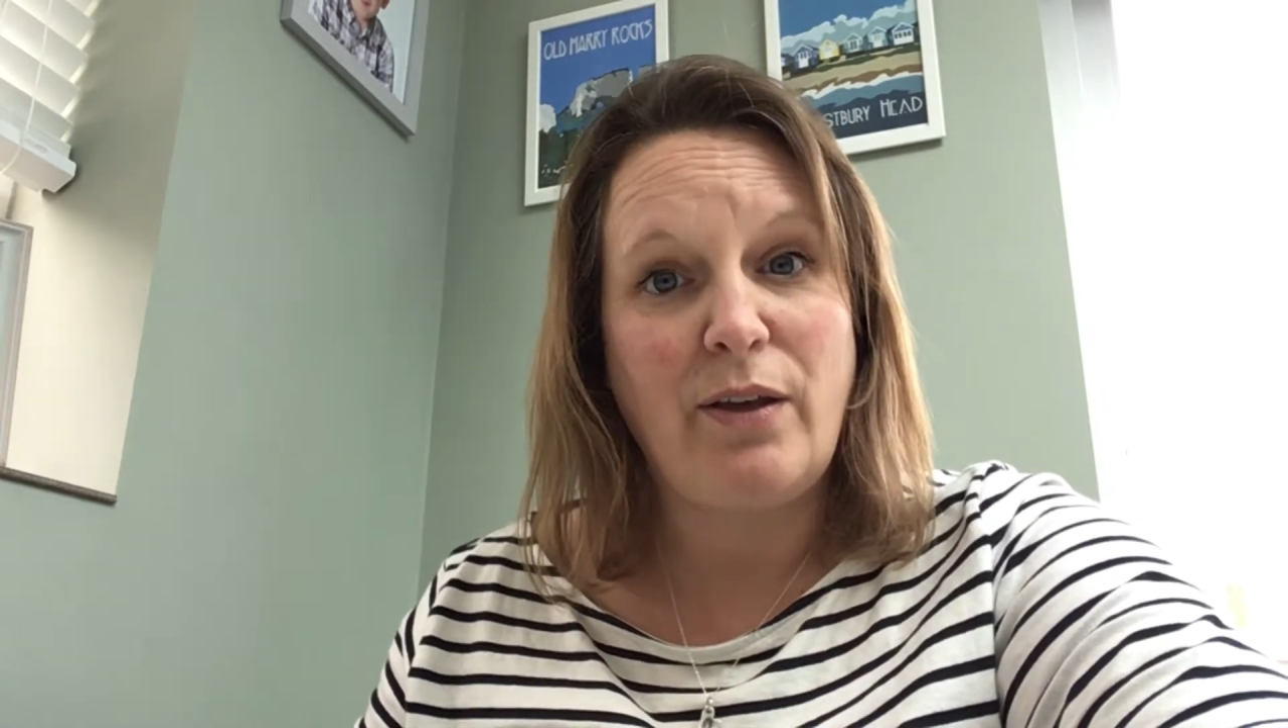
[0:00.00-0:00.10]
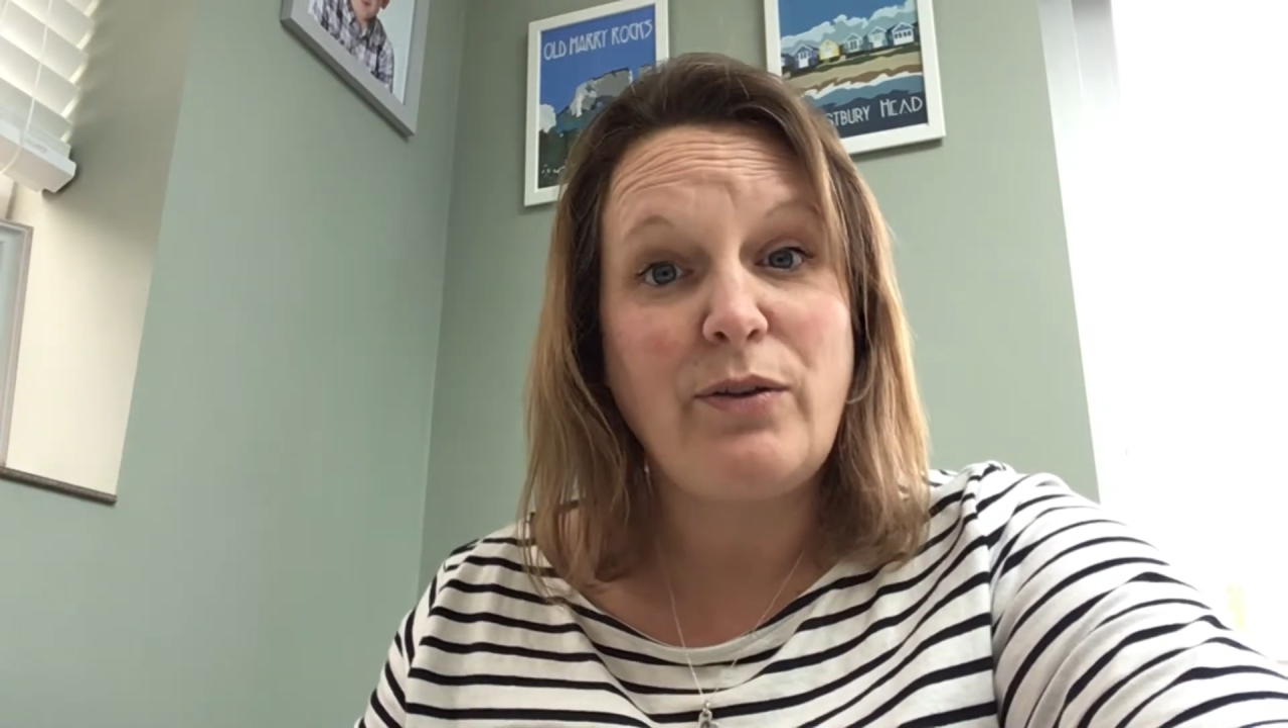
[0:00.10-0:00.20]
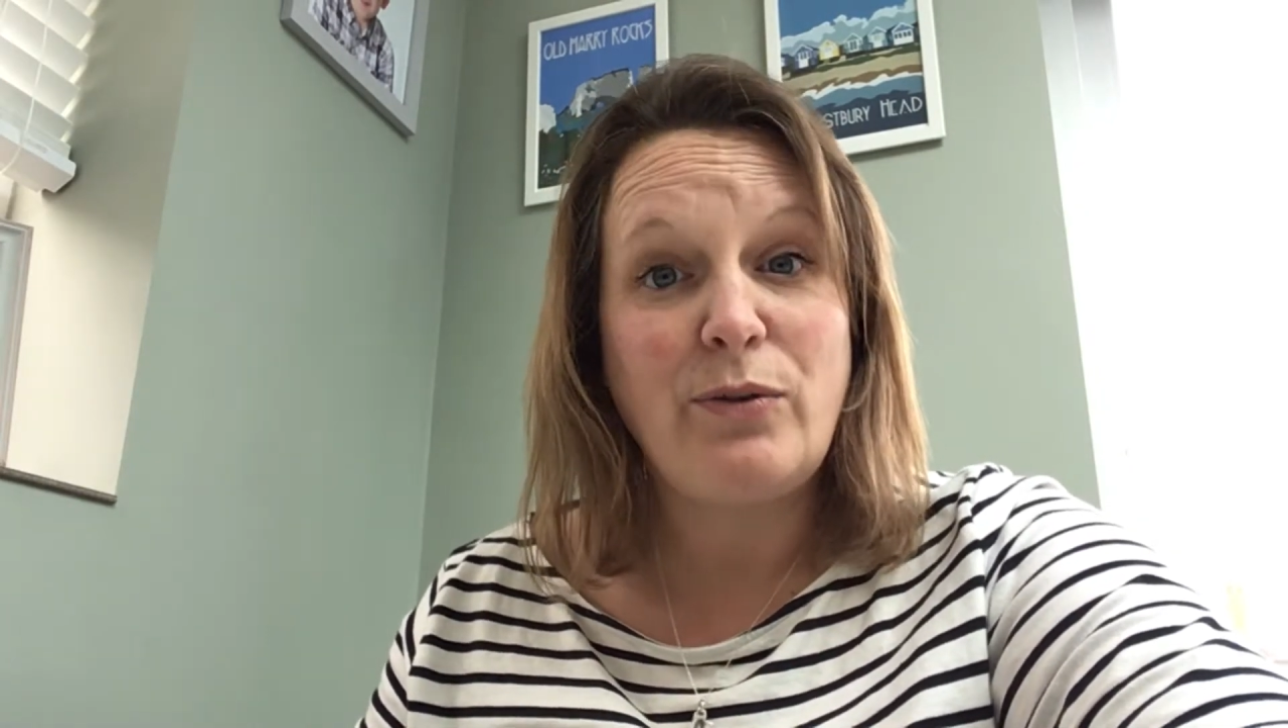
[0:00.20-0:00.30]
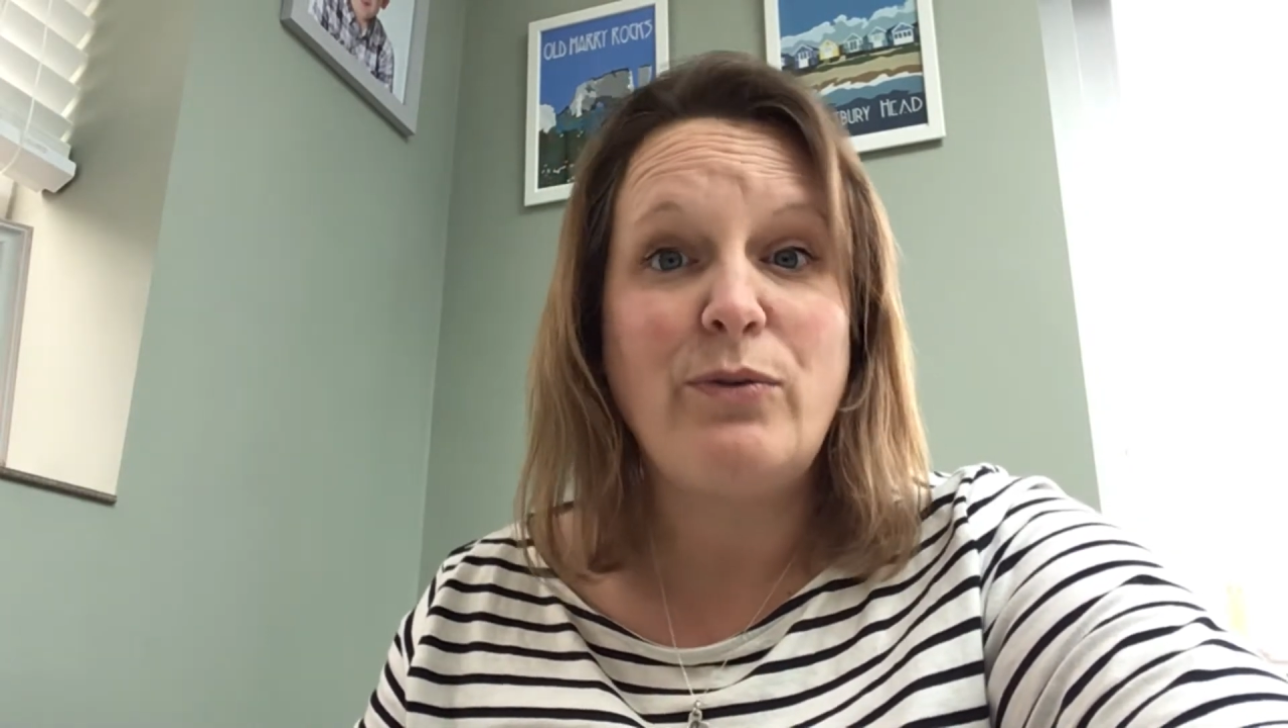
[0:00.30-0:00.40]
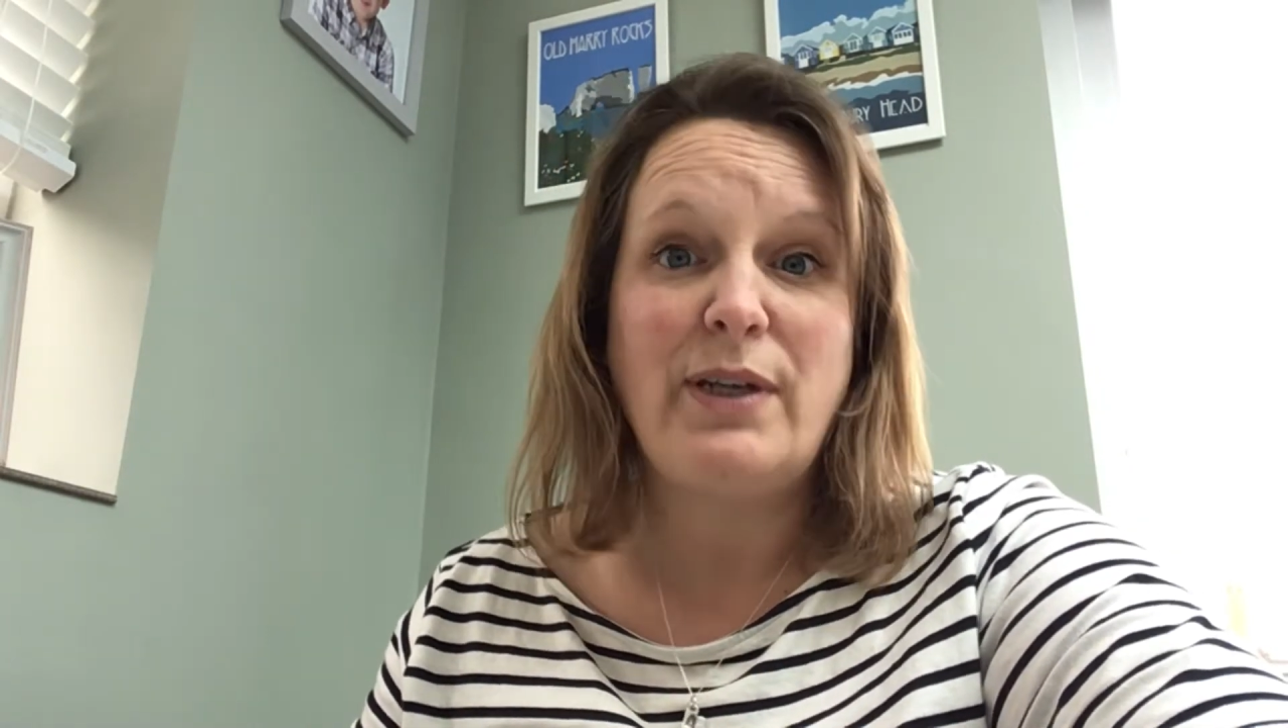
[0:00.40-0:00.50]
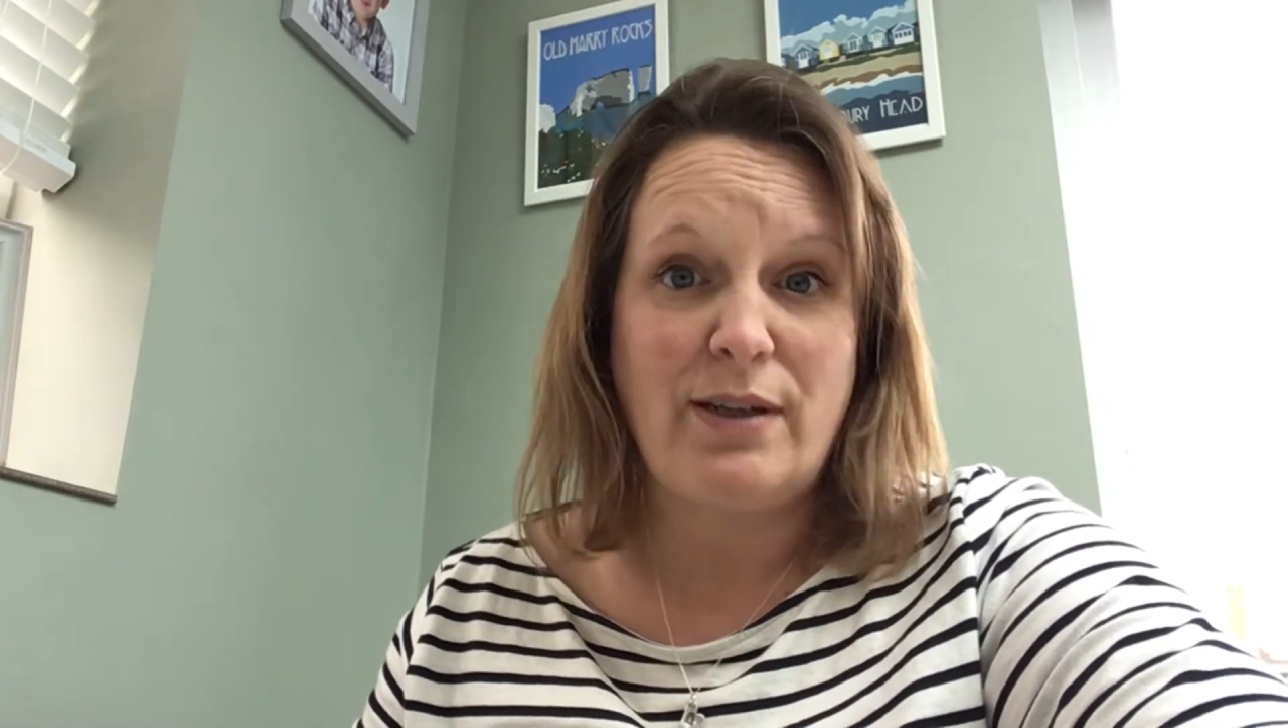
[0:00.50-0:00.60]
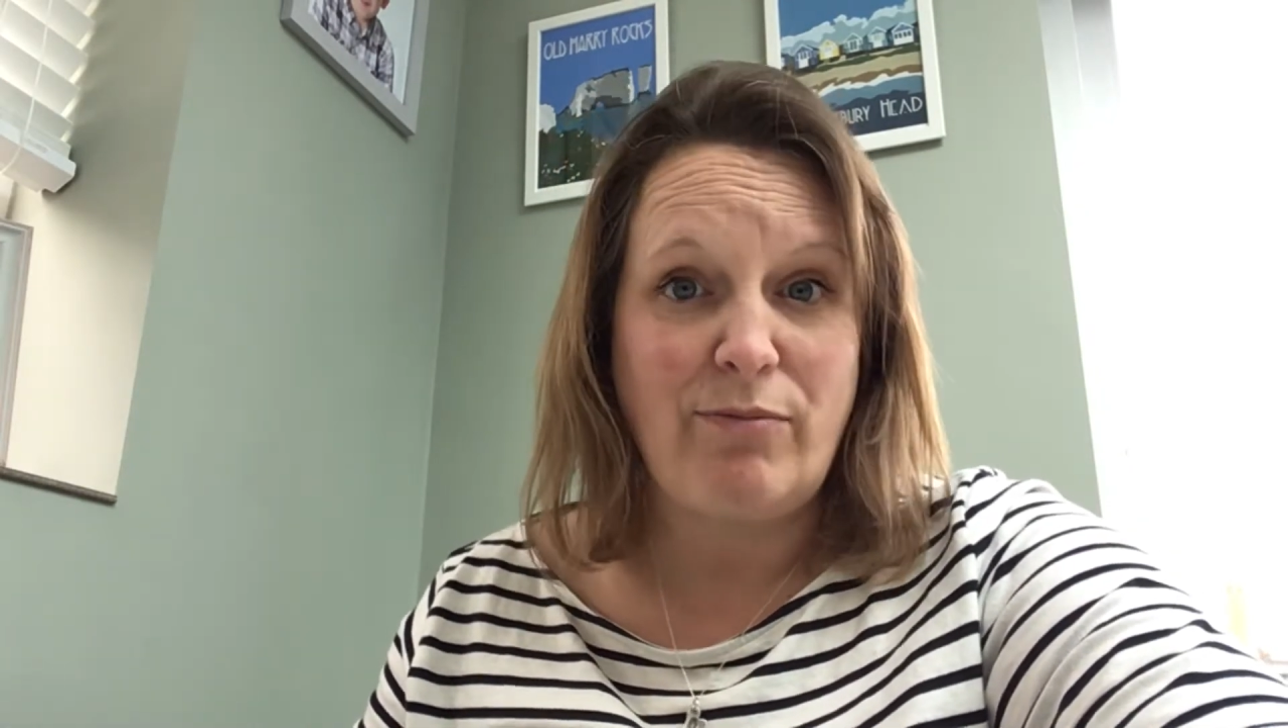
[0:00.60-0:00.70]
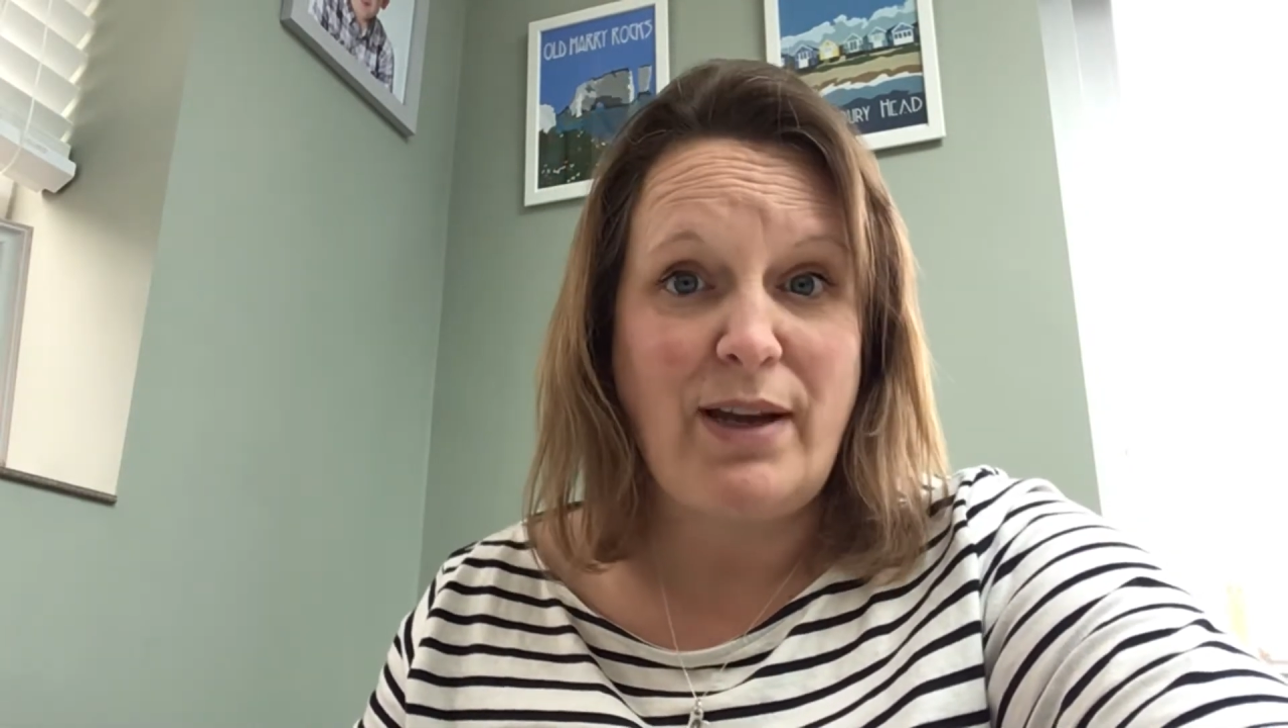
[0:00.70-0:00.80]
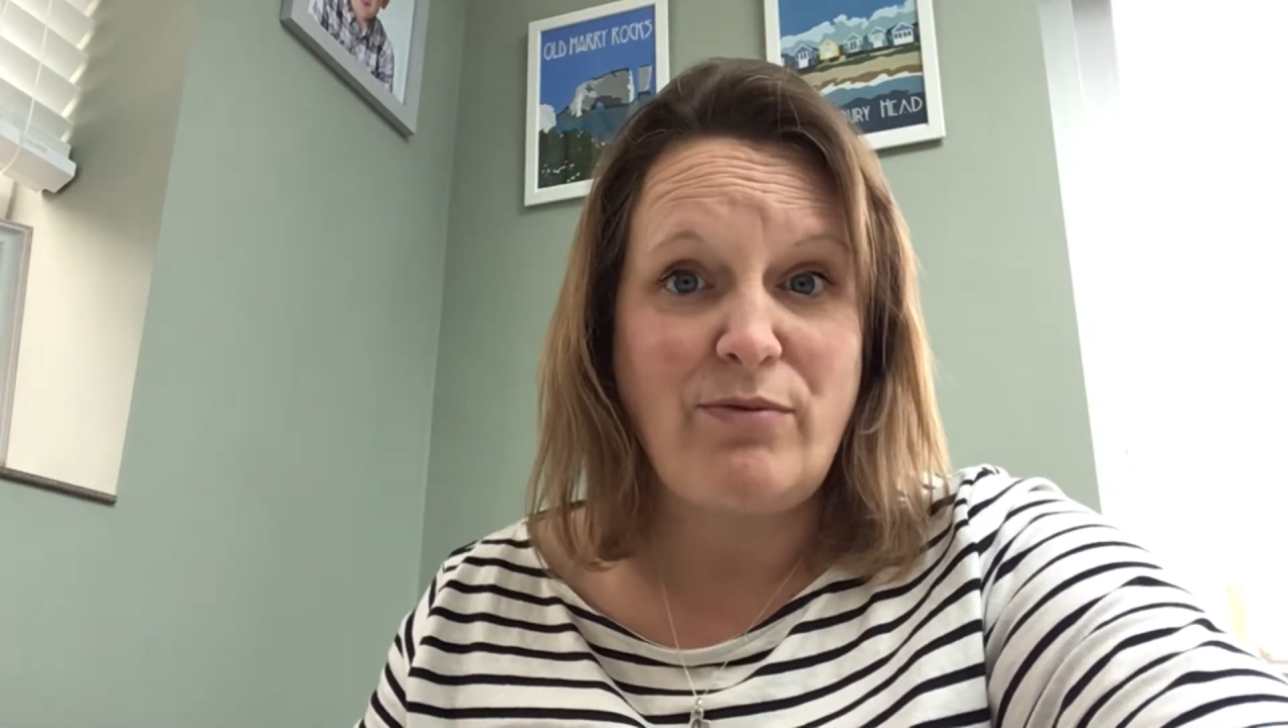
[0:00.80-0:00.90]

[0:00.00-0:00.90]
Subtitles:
called Little Red